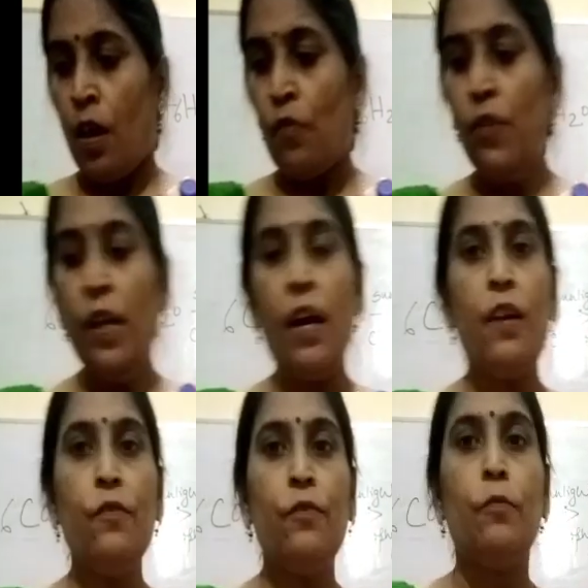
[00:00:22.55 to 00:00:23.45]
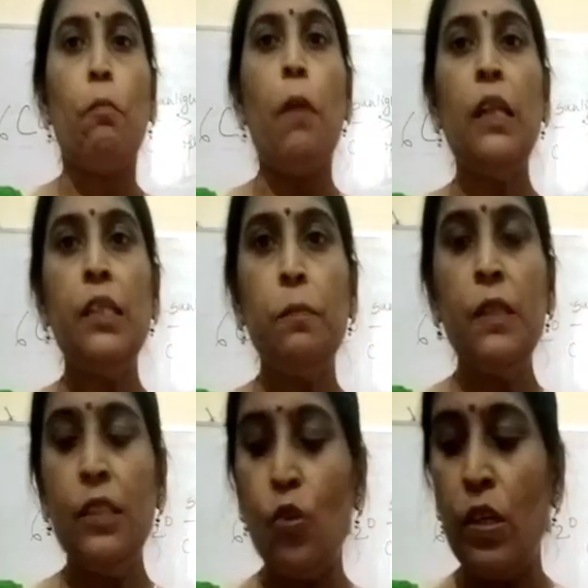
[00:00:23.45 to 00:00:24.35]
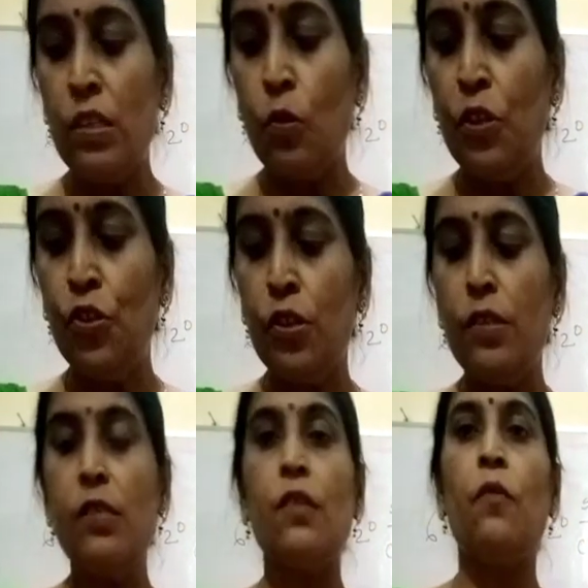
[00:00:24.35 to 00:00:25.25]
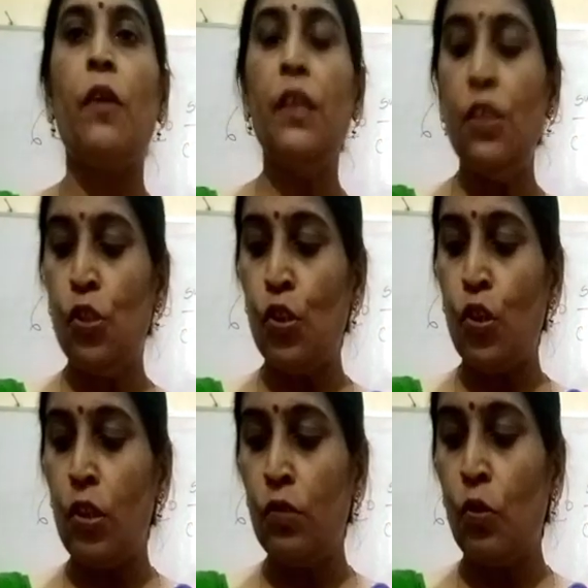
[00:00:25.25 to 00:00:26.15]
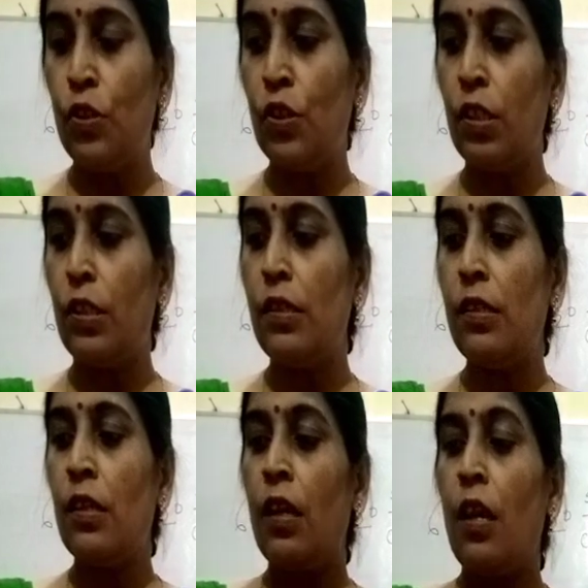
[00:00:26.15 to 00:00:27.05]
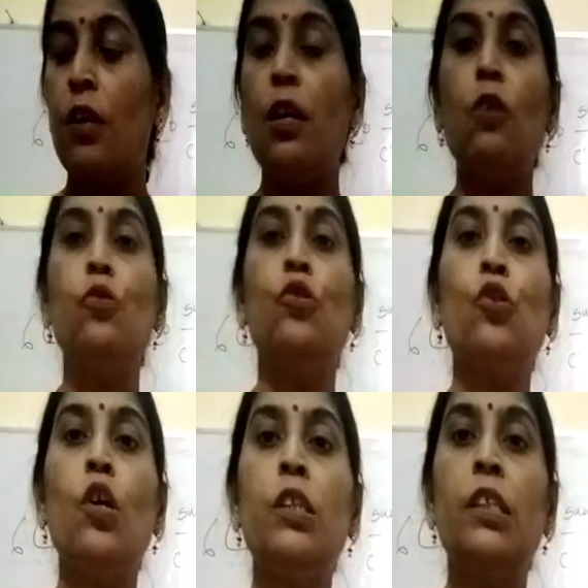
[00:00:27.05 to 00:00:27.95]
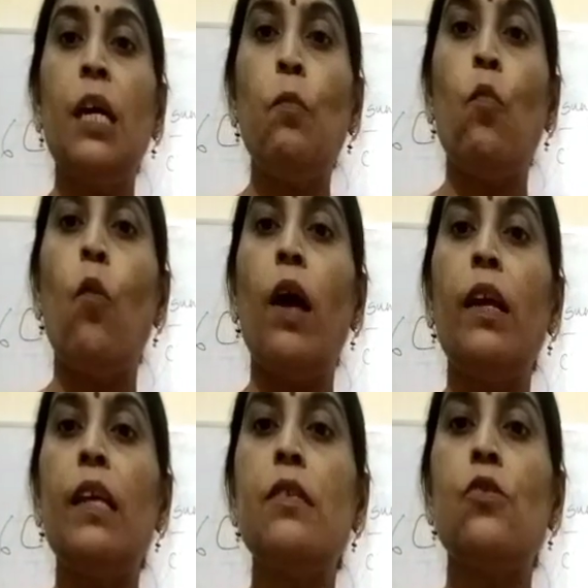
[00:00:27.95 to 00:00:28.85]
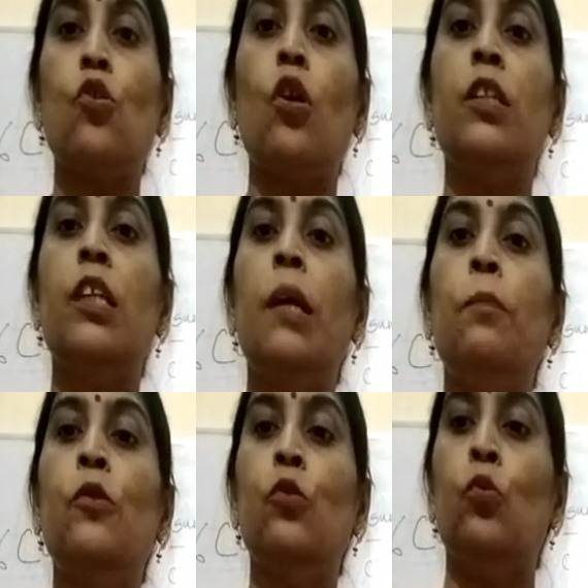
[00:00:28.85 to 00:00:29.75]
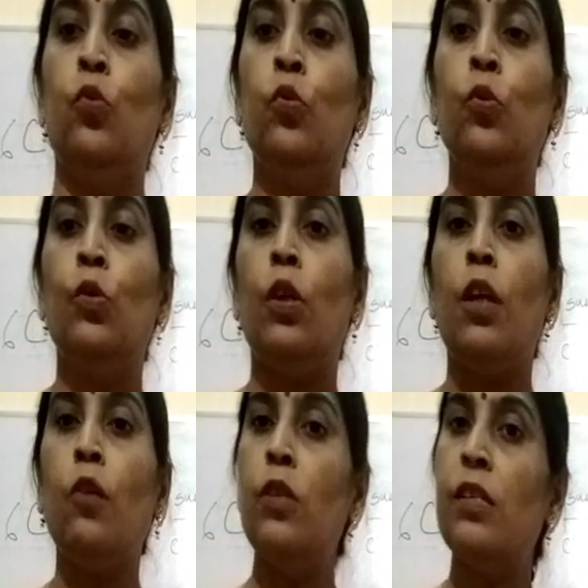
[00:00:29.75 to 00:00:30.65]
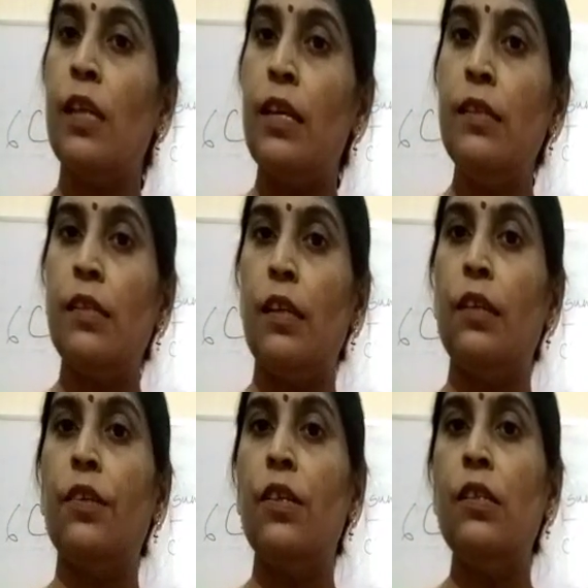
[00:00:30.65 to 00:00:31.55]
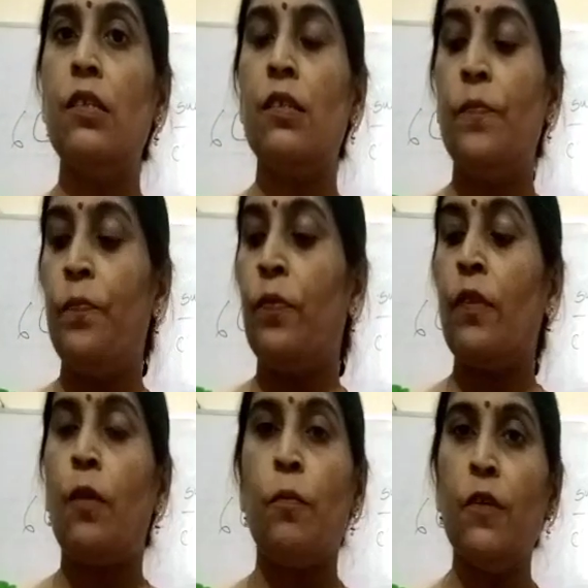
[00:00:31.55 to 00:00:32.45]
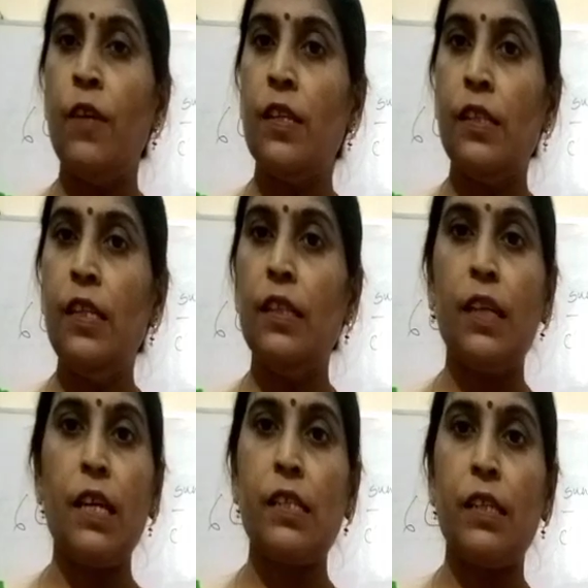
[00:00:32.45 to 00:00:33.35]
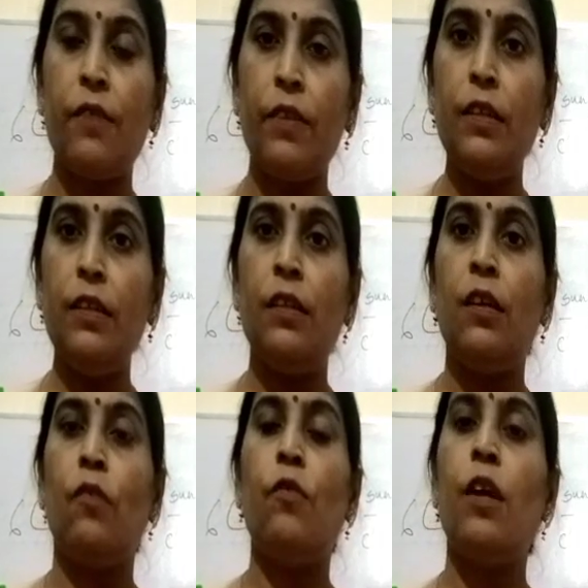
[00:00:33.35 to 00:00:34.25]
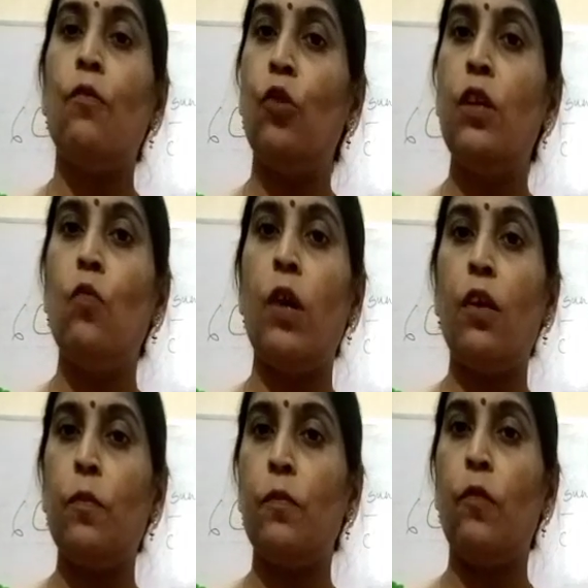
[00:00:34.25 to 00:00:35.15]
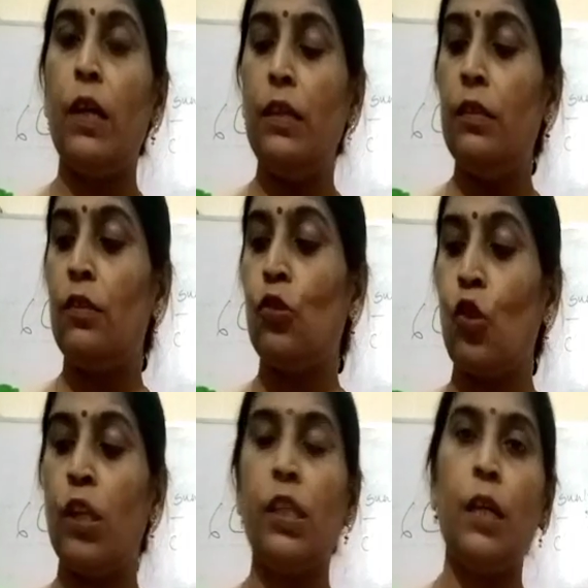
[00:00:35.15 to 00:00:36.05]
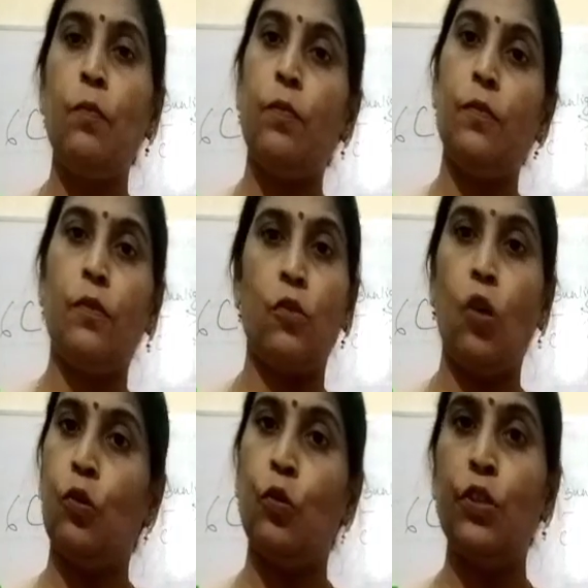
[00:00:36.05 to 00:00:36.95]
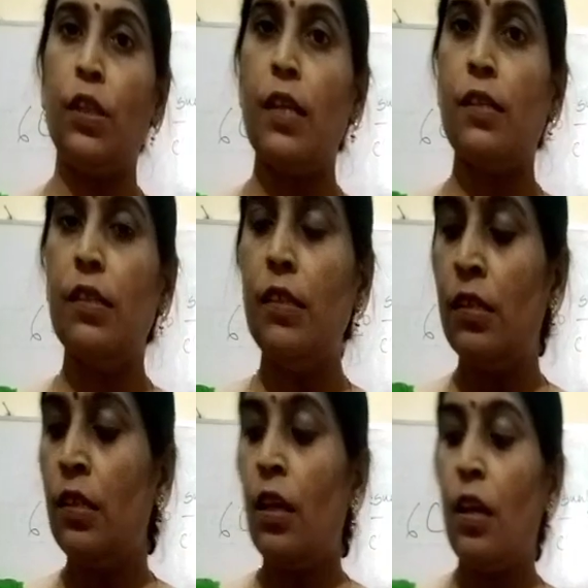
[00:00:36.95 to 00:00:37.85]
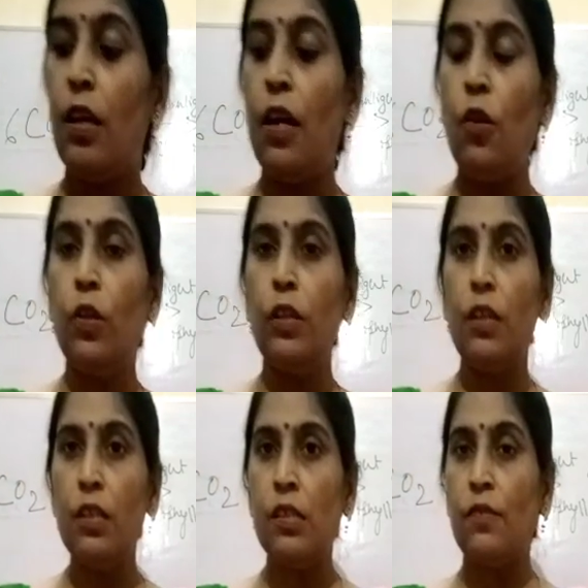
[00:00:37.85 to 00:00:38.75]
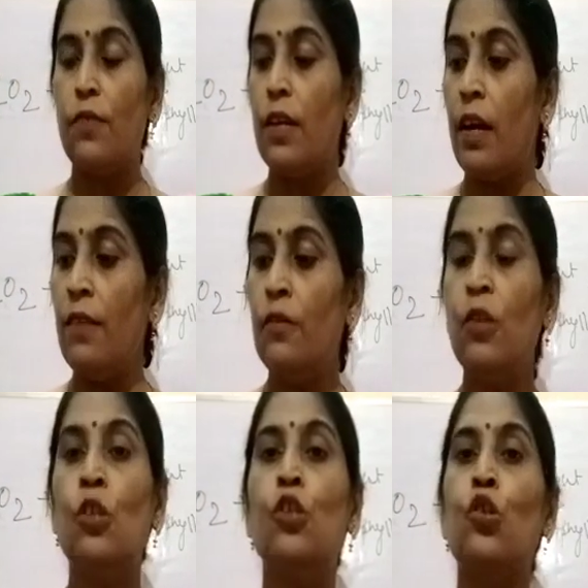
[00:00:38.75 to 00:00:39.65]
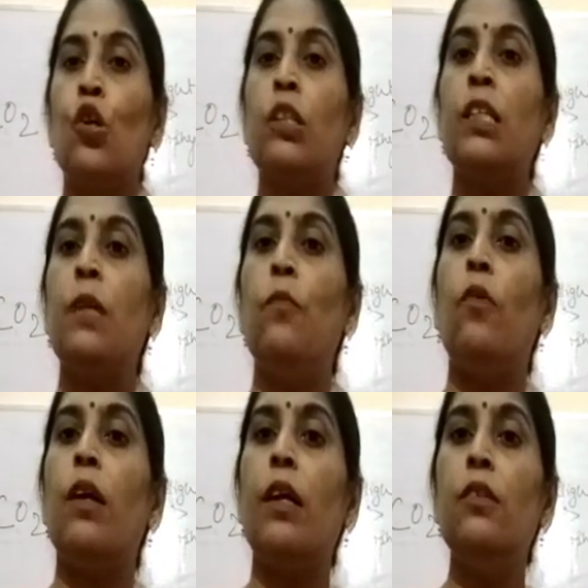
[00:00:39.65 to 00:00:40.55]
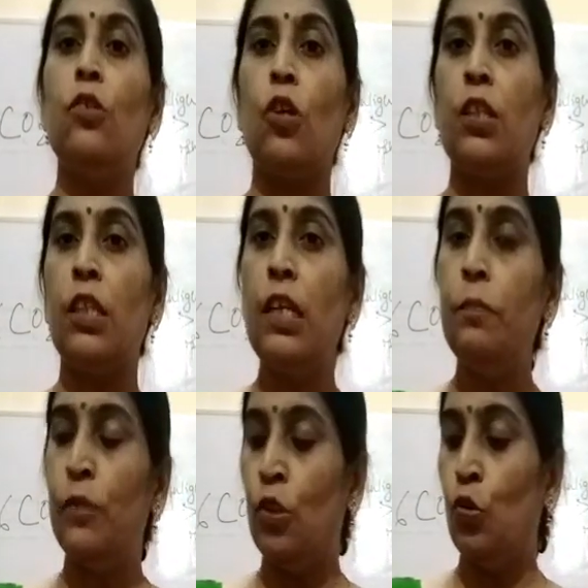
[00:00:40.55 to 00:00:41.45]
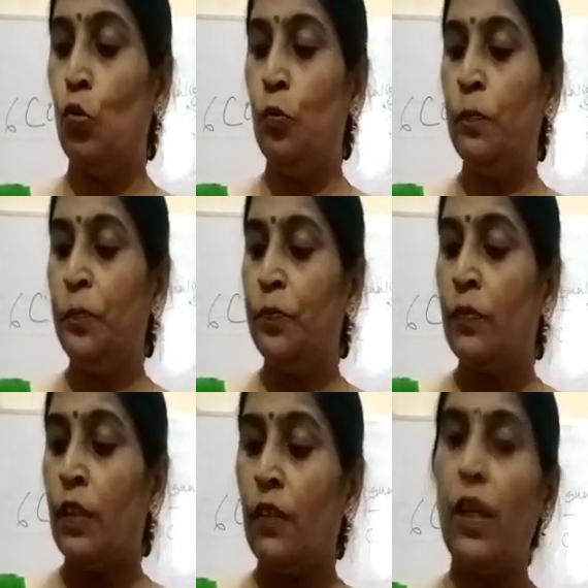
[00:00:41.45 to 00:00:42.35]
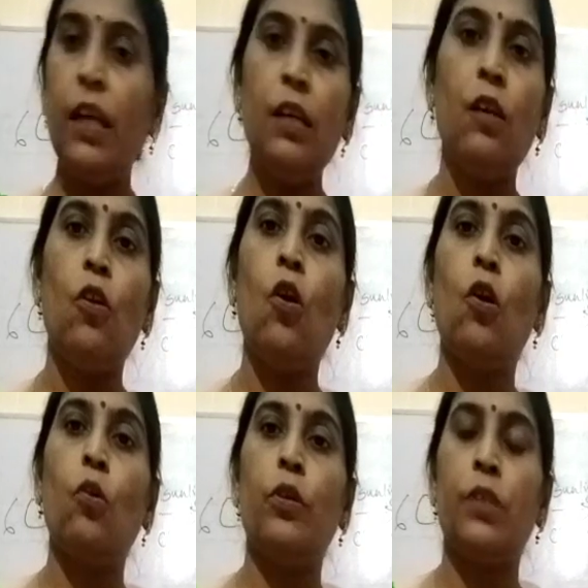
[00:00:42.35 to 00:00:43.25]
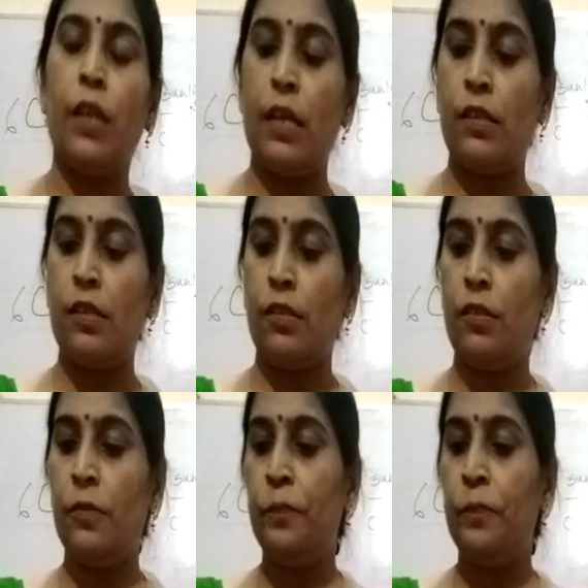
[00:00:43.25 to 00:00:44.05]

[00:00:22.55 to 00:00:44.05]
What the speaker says: We have multiple choice questions, very short questions. Now short type 1 and short type 2. Now this has increased. Previously in class 7 we have only one short question answers. Now in this we have short type 1 and short type 2. Then long question answer.